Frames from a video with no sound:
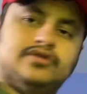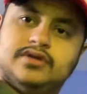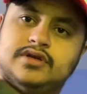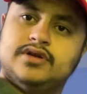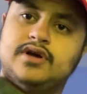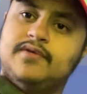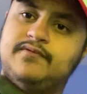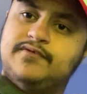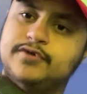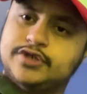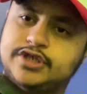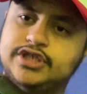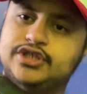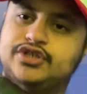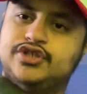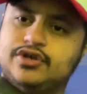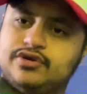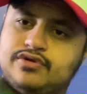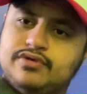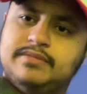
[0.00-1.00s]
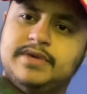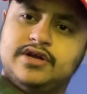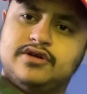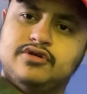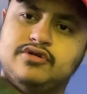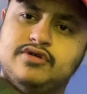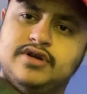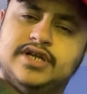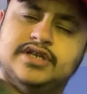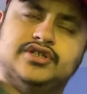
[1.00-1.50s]
Unfortunately, Chukwuemeka
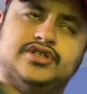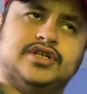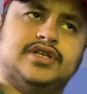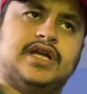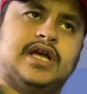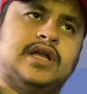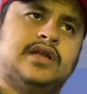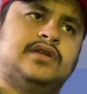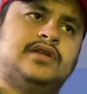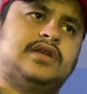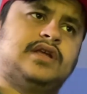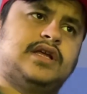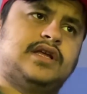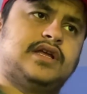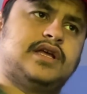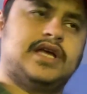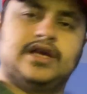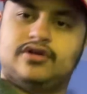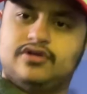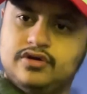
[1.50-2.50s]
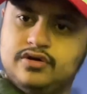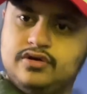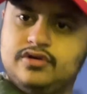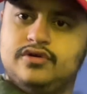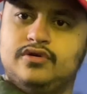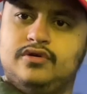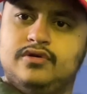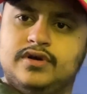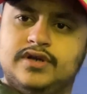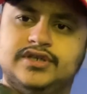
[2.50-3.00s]
got injured and
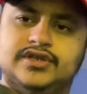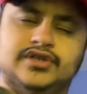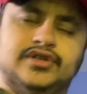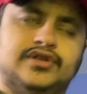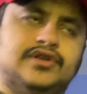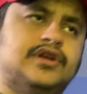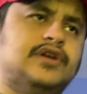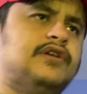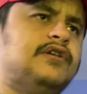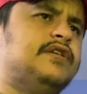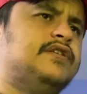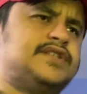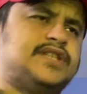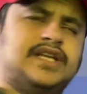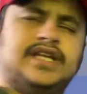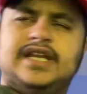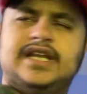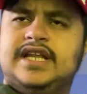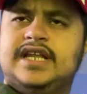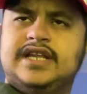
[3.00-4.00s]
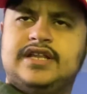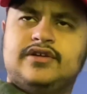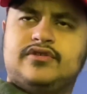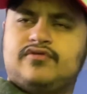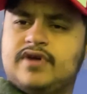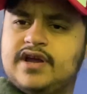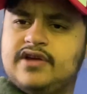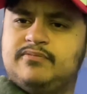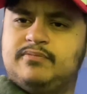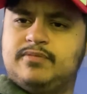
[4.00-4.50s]
Nkunku got injured, so they needed a
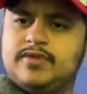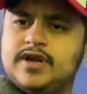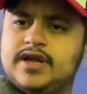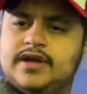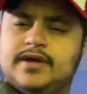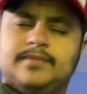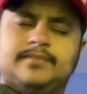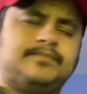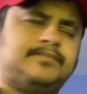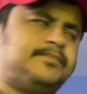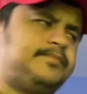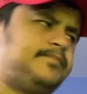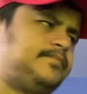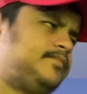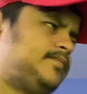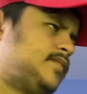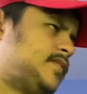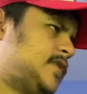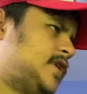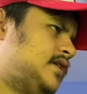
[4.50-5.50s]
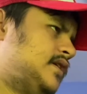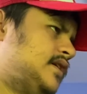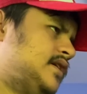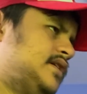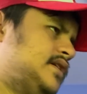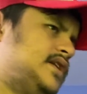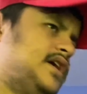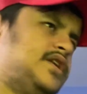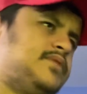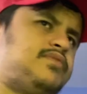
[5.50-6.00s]
creative player.
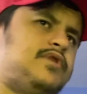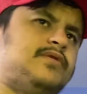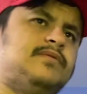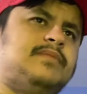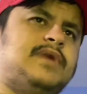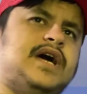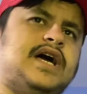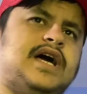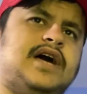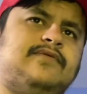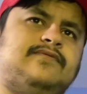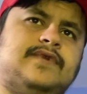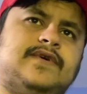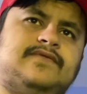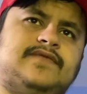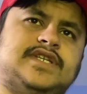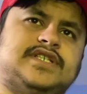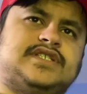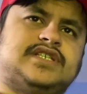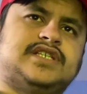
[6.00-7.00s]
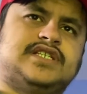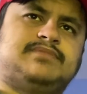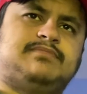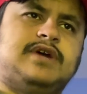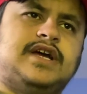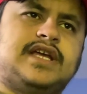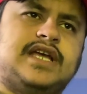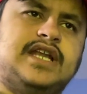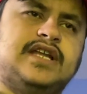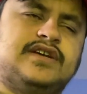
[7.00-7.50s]
Now, the problem I have with, is
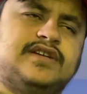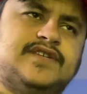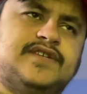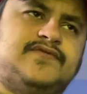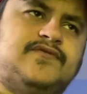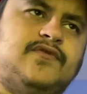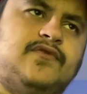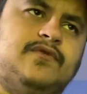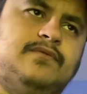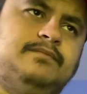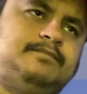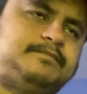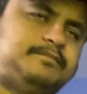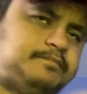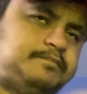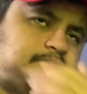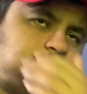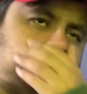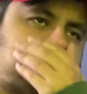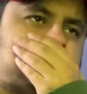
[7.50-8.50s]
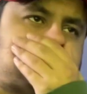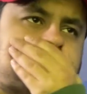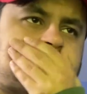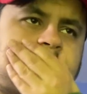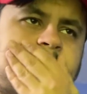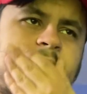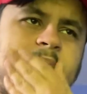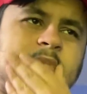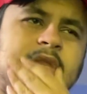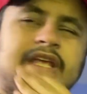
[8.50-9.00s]
despite Gallagher's form,
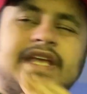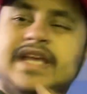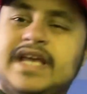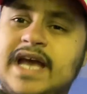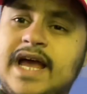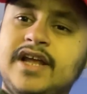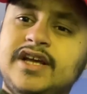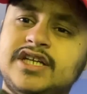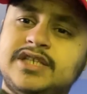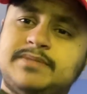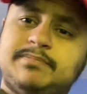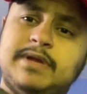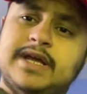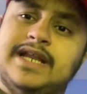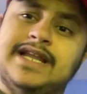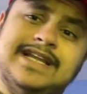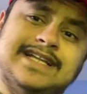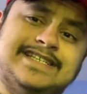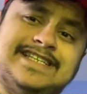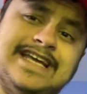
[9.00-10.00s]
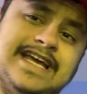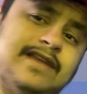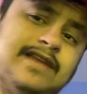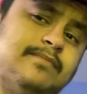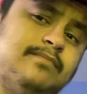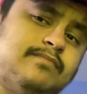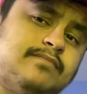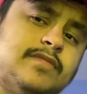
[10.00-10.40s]
Gallagher's played in the 10.